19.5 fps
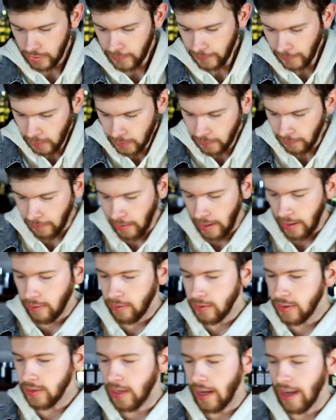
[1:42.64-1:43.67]
So this first
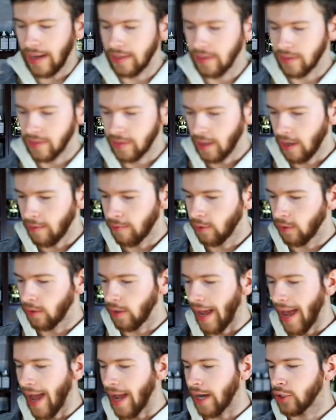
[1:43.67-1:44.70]
fragrance I
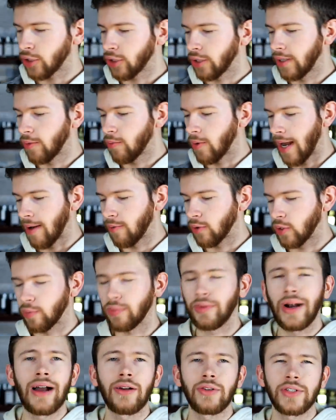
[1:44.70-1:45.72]
discovered actually when I was
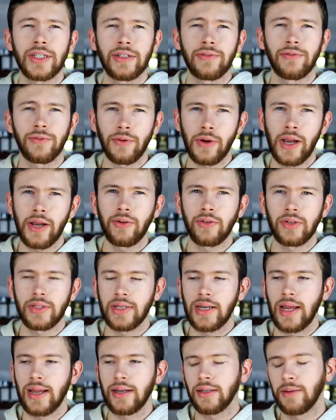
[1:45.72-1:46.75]
browsing
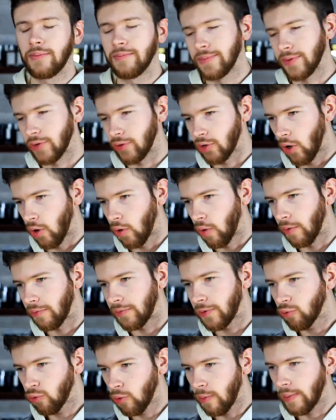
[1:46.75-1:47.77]
FragranceNet. So
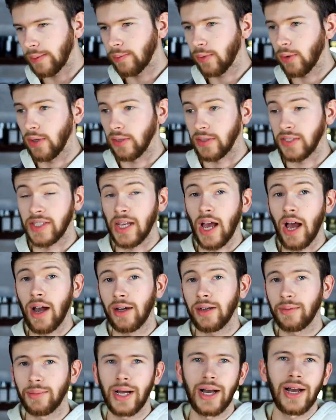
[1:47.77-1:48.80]
if you remember the
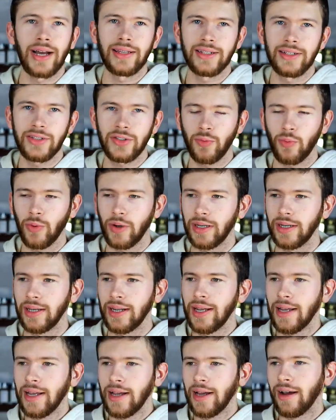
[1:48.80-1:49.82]
saga behind this one,
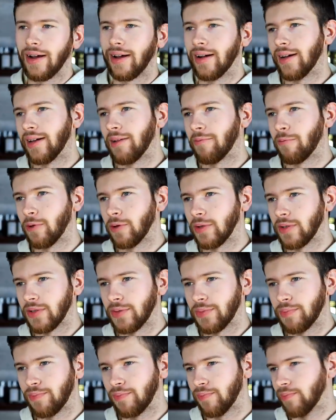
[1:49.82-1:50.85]
uh, it
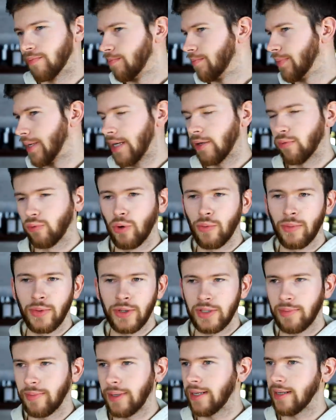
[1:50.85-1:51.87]
was being
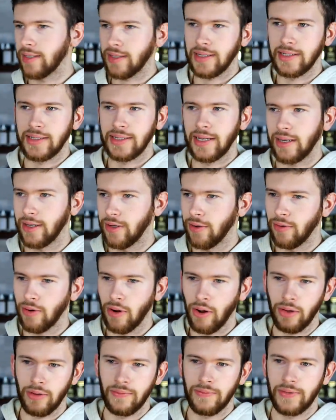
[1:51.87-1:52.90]
rumored to be discontinued,
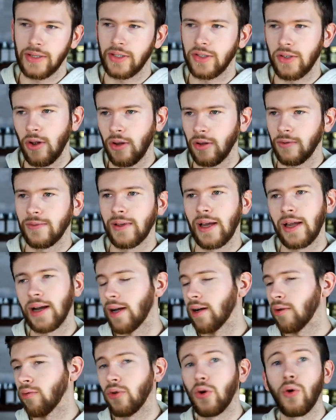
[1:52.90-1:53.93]
all of this, all of that.
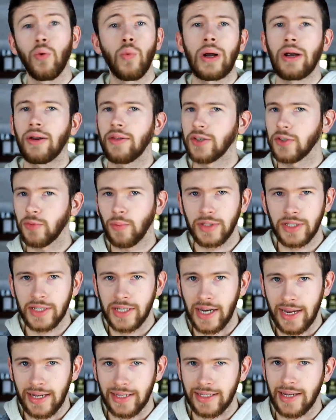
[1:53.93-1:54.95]
I don't know where this one
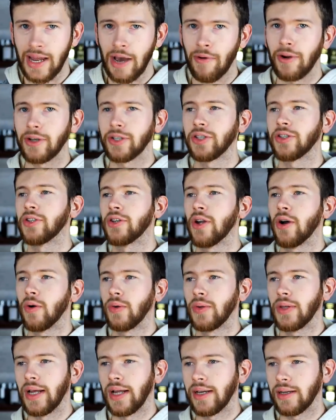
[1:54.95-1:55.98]
stands now. I just
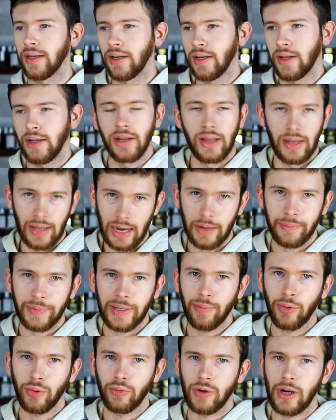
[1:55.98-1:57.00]
know that a lot of
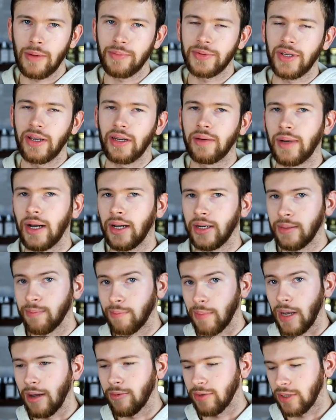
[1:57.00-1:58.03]
people were upset about
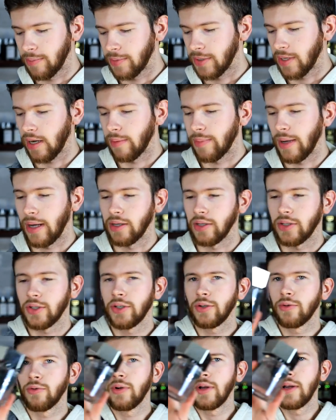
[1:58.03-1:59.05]
it. I was upset about it
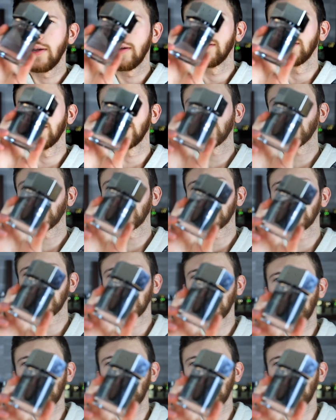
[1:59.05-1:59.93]
too. This one is